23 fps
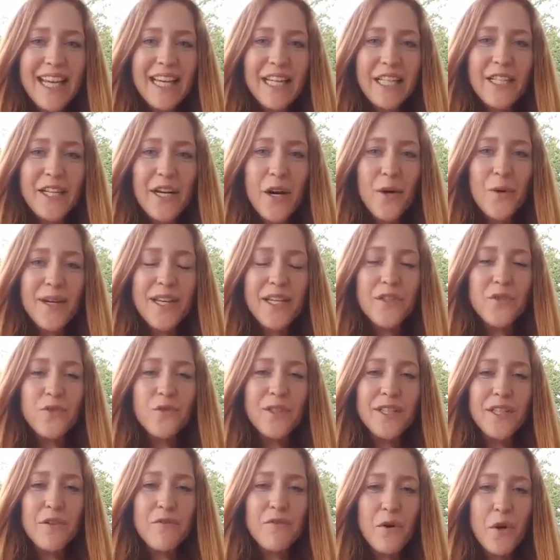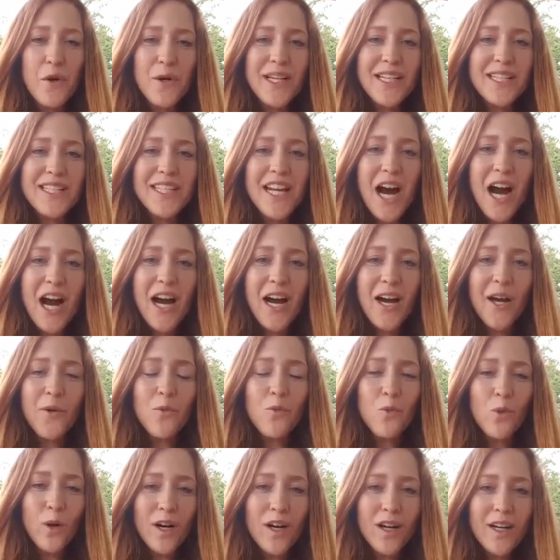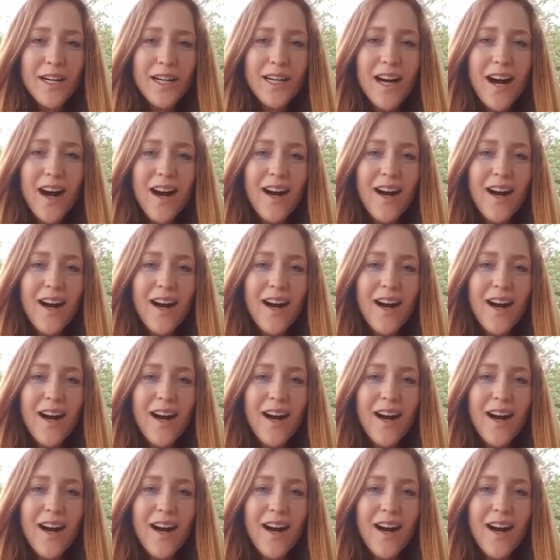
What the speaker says: He's really focused on work,